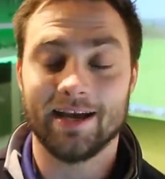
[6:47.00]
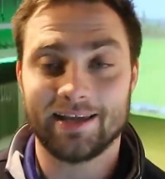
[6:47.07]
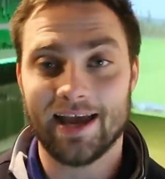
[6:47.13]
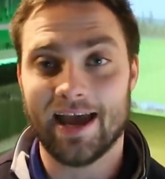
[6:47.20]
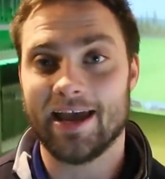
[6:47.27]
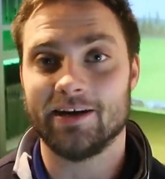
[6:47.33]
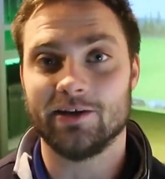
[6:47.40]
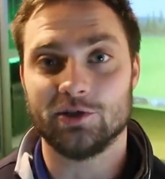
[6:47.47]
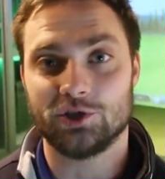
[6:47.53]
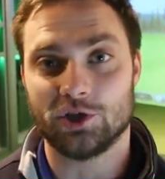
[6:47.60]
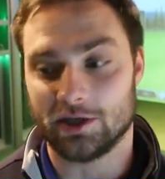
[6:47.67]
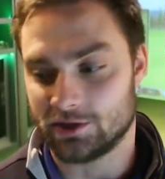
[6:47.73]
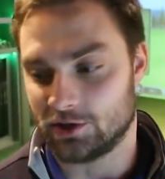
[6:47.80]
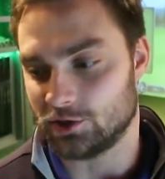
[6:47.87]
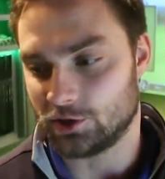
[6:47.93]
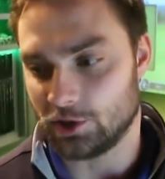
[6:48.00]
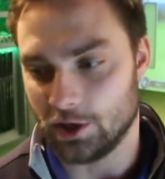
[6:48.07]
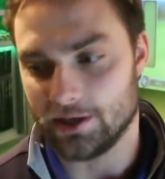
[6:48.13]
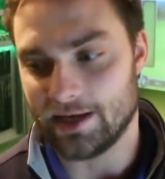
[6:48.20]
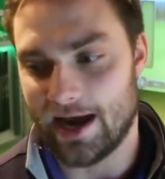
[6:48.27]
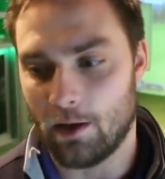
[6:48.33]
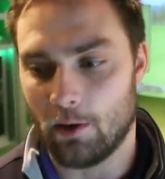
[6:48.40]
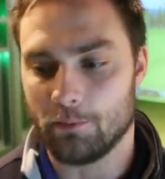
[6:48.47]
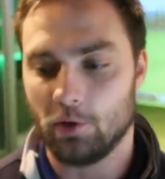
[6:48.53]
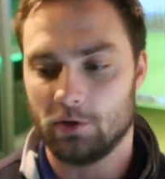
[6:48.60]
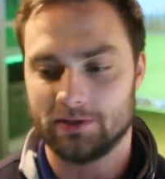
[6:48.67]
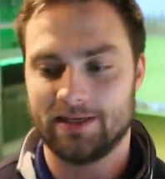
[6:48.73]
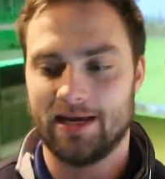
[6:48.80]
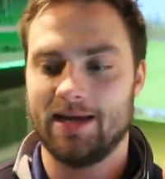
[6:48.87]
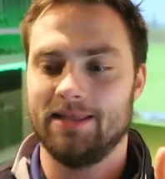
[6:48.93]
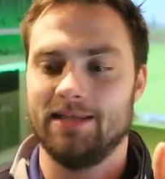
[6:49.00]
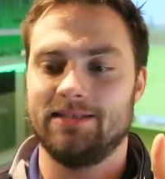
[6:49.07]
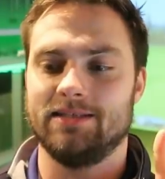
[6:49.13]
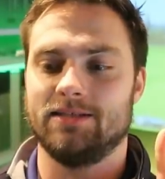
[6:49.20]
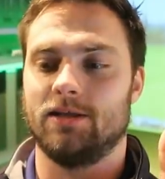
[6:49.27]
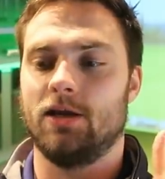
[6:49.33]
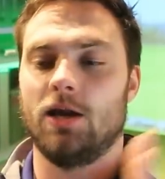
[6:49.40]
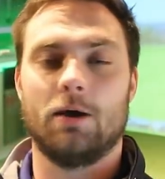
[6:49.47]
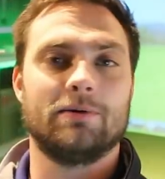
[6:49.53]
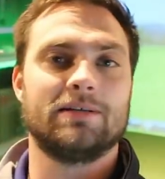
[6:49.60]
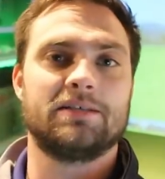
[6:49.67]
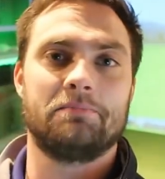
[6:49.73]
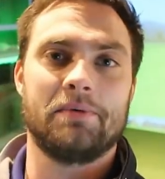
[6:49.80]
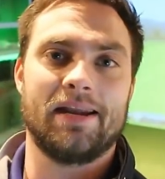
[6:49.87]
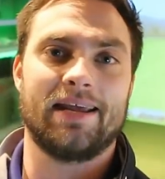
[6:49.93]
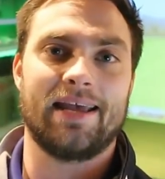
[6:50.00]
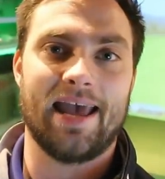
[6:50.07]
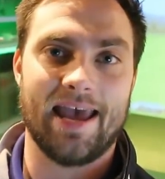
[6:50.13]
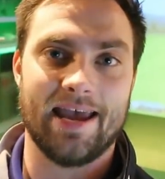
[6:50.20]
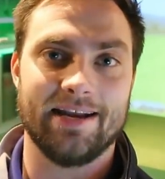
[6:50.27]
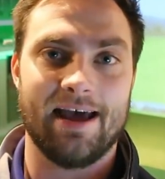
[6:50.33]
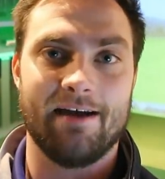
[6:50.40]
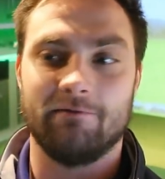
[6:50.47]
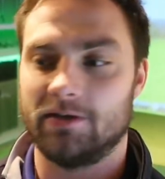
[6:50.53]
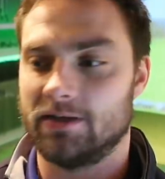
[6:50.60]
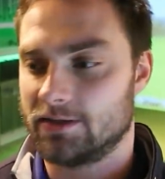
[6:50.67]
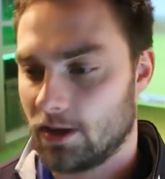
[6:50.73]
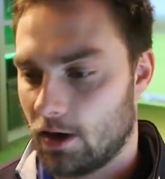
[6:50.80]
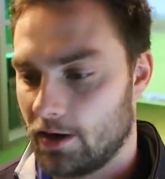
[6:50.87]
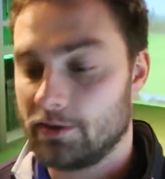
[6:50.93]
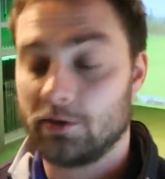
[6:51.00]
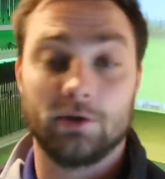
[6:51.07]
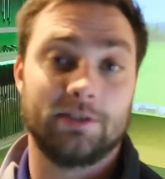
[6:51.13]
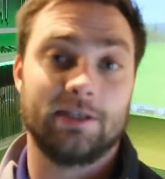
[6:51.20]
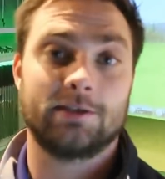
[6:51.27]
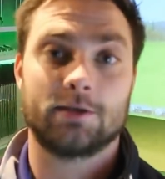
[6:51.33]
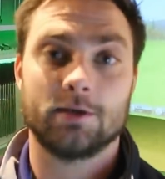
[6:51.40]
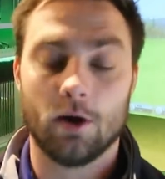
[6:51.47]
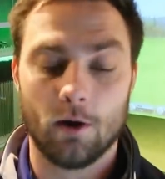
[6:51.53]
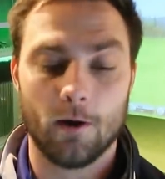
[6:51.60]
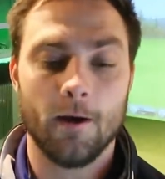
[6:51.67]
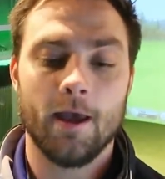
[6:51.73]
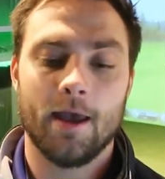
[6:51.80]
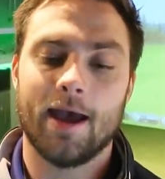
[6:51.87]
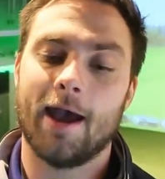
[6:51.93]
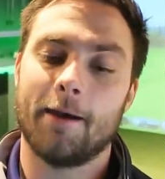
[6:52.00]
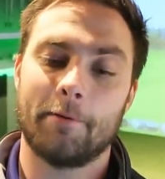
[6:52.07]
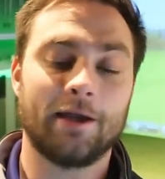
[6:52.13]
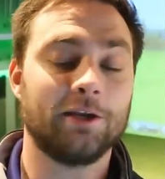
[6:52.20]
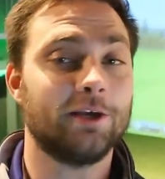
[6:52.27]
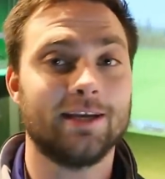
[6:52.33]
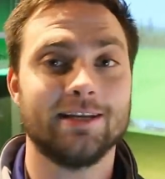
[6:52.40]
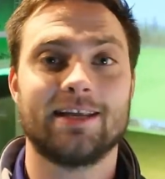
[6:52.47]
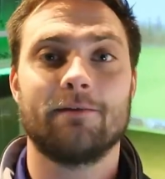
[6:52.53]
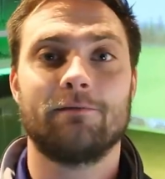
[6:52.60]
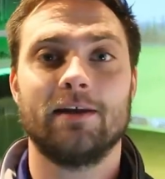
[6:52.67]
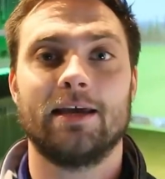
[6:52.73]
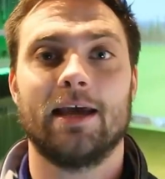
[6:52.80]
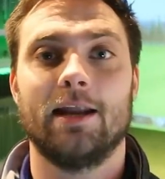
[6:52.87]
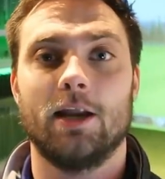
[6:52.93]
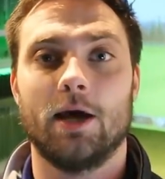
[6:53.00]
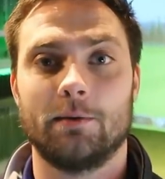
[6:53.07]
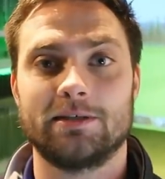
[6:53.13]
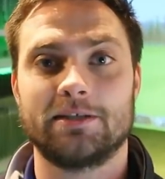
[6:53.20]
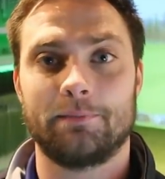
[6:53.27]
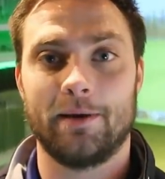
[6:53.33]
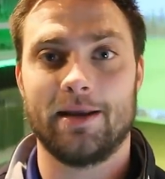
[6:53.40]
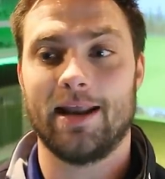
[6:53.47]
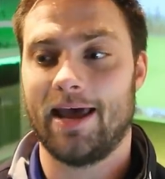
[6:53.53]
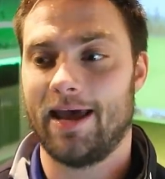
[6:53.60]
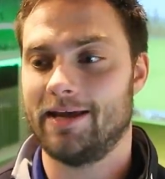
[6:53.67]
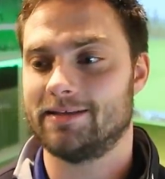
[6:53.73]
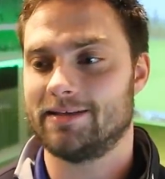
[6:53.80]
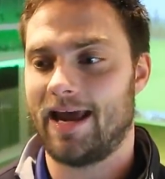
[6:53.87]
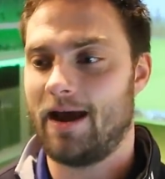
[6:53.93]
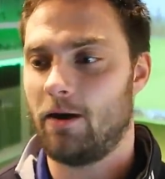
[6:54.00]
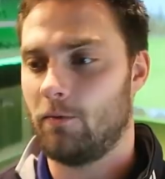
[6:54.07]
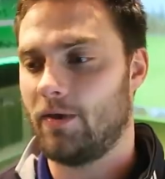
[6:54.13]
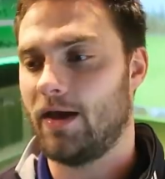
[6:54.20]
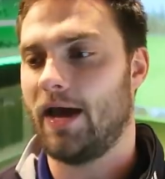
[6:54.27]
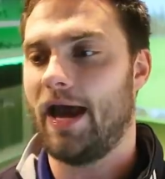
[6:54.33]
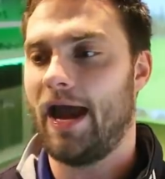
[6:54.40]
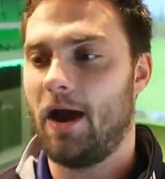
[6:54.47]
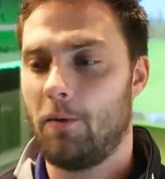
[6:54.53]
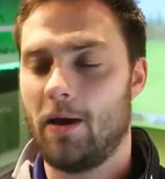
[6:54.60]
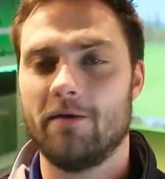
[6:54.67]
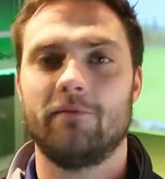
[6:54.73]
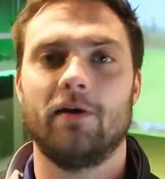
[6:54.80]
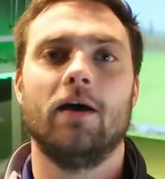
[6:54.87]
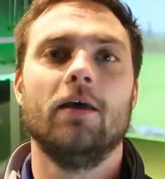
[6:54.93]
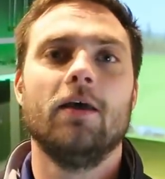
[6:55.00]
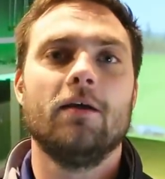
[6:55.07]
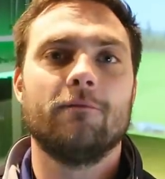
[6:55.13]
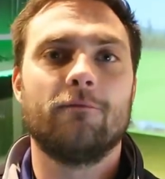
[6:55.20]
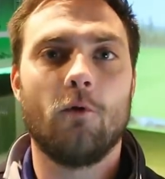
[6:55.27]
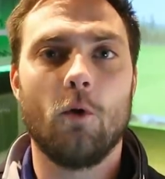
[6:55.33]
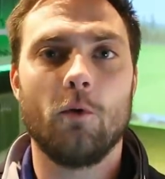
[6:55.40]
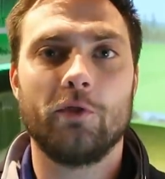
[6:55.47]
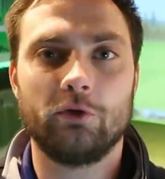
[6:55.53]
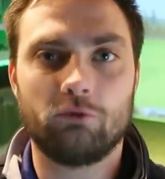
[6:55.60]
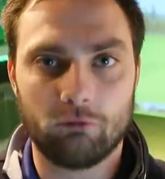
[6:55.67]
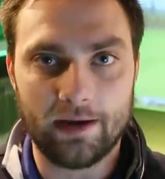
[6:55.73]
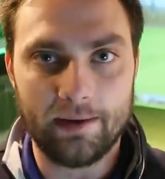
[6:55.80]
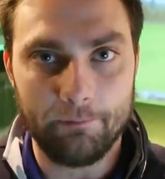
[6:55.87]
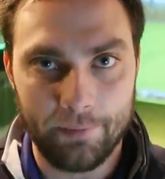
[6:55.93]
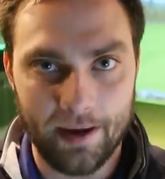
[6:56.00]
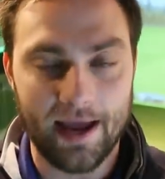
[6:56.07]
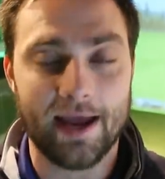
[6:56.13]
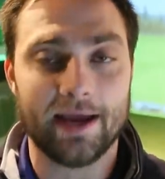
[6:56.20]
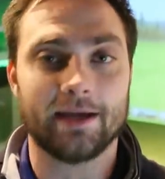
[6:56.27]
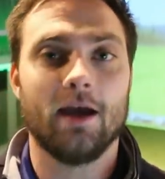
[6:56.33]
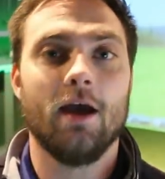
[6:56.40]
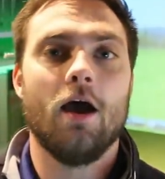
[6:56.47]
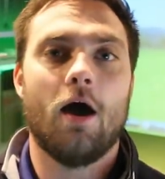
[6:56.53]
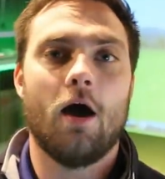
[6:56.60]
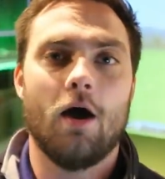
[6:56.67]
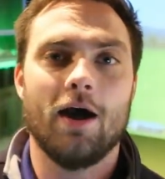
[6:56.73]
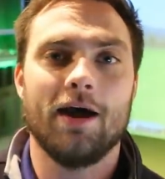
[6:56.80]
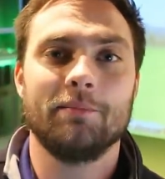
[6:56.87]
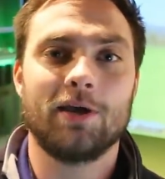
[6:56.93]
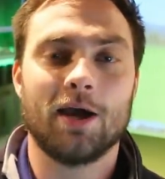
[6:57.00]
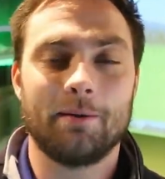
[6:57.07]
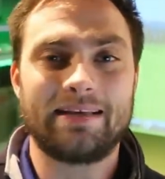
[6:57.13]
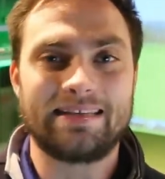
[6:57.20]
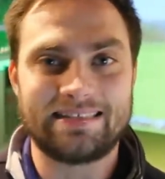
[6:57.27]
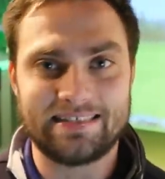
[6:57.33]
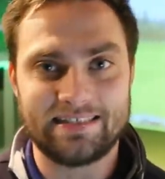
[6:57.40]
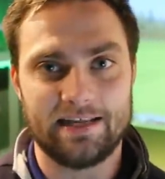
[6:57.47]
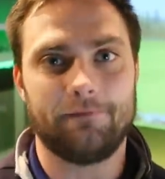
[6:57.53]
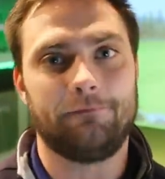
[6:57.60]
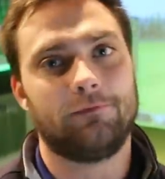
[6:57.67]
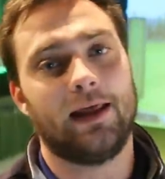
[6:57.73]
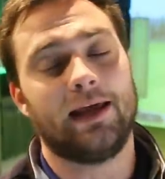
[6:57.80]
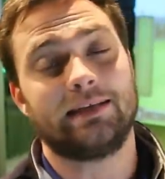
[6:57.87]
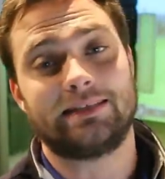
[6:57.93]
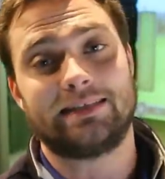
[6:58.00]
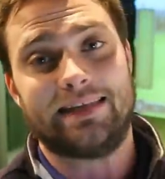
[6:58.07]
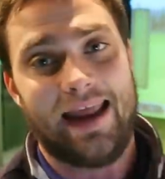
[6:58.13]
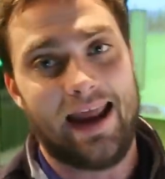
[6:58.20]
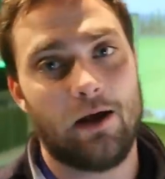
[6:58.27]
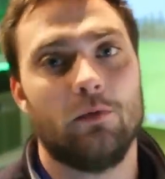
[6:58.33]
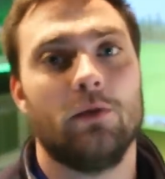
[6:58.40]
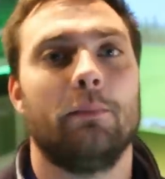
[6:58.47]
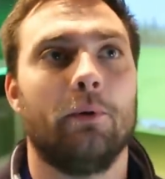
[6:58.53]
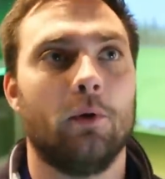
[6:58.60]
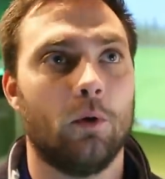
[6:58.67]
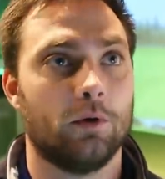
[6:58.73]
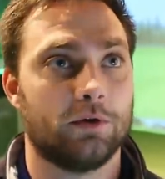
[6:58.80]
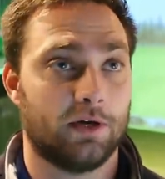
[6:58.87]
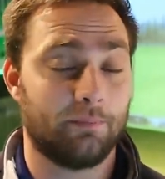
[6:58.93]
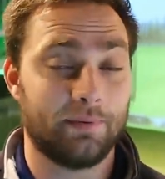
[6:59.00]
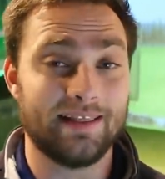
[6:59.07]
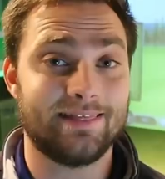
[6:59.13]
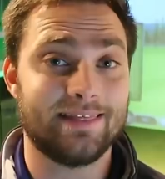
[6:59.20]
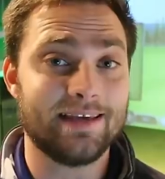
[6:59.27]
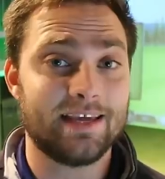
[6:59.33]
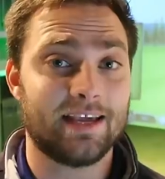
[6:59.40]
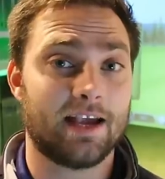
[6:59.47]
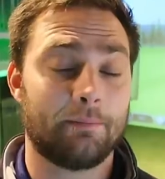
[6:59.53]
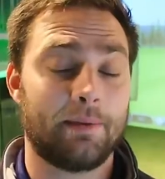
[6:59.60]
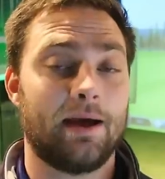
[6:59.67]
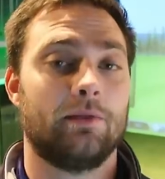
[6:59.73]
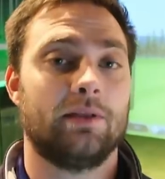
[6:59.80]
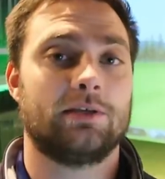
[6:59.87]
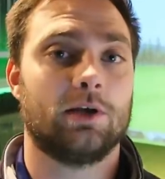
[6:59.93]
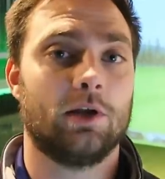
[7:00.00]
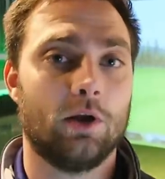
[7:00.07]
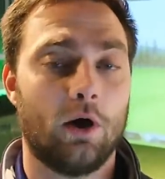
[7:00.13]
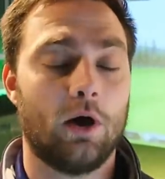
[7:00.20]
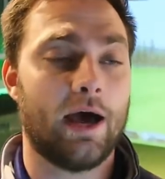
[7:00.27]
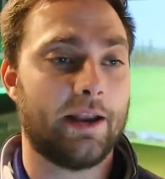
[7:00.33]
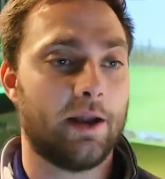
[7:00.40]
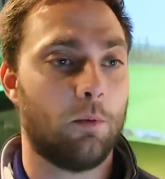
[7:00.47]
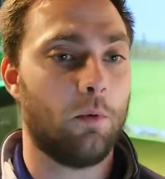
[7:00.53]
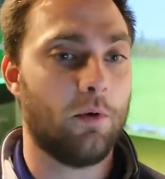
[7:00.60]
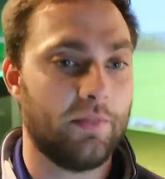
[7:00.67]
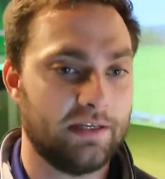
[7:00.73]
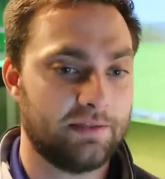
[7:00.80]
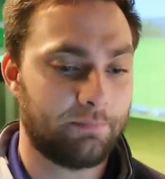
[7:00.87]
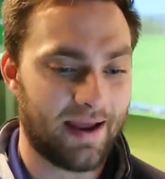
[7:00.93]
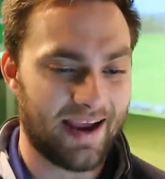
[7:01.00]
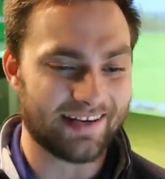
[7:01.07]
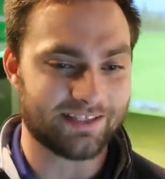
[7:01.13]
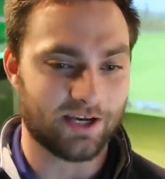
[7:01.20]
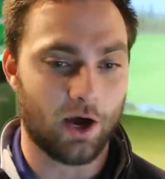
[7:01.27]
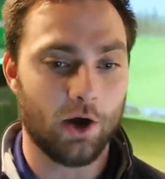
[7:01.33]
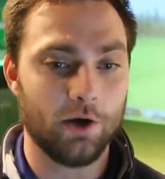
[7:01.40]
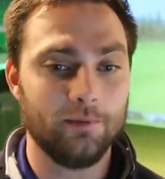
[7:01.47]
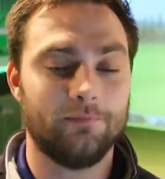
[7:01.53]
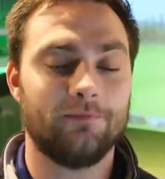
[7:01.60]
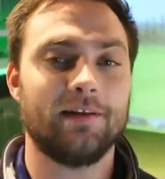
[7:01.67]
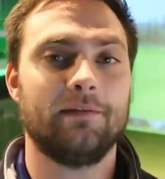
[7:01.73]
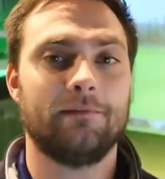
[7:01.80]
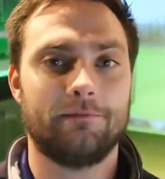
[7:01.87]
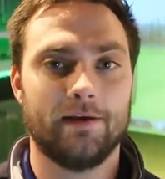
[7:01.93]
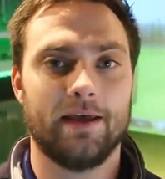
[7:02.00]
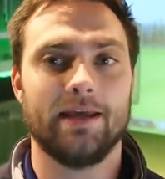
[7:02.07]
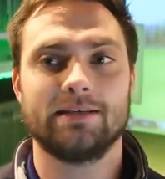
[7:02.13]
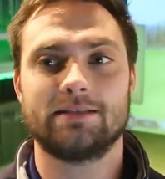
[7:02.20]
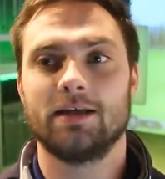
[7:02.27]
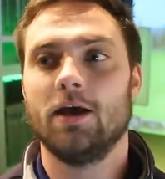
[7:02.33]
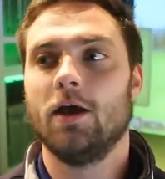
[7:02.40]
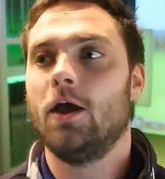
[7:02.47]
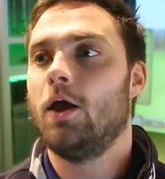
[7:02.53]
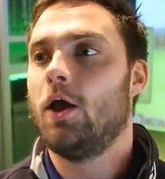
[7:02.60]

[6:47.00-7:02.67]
again, just as good. Now, I'm not saying this is the lowest spinning head ever designed, because it's not, um, and you can definitely get lower spin heads out there. However, for the dream bag, I'm going stiff flex down the board. I've been thinking about this a lot, and I want this bag to hopefully fit